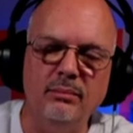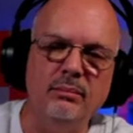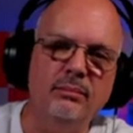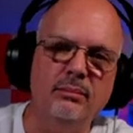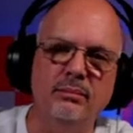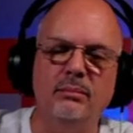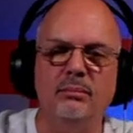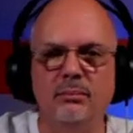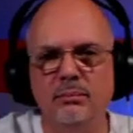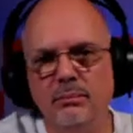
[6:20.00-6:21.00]

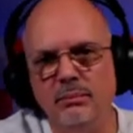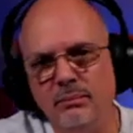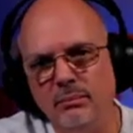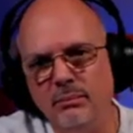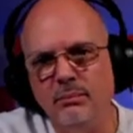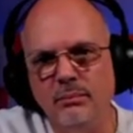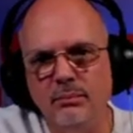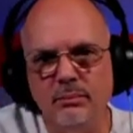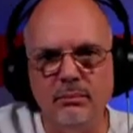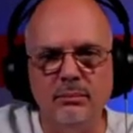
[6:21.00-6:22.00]

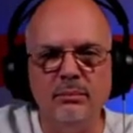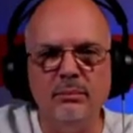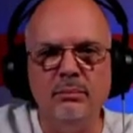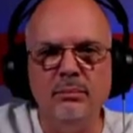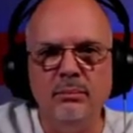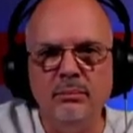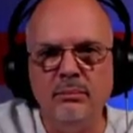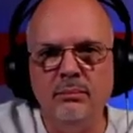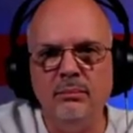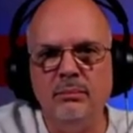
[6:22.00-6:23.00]

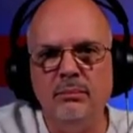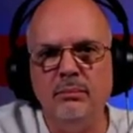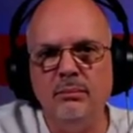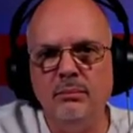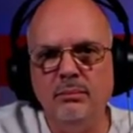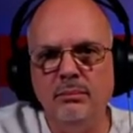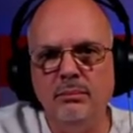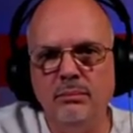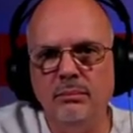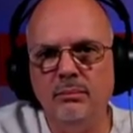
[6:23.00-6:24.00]

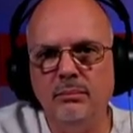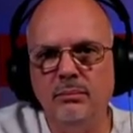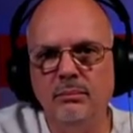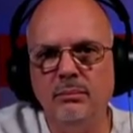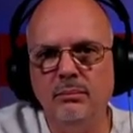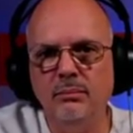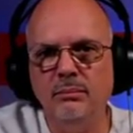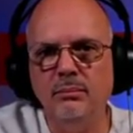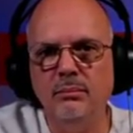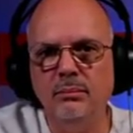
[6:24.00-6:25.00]

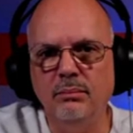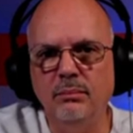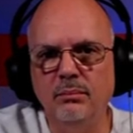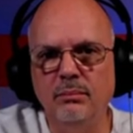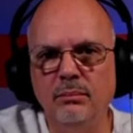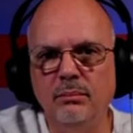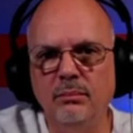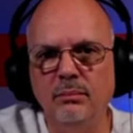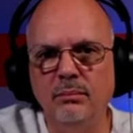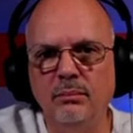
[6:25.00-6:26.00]

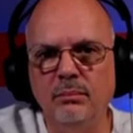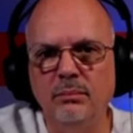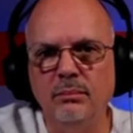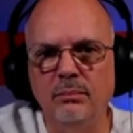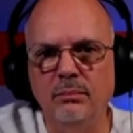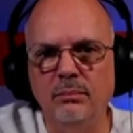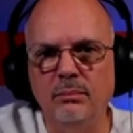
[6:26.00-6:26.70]
[no speech]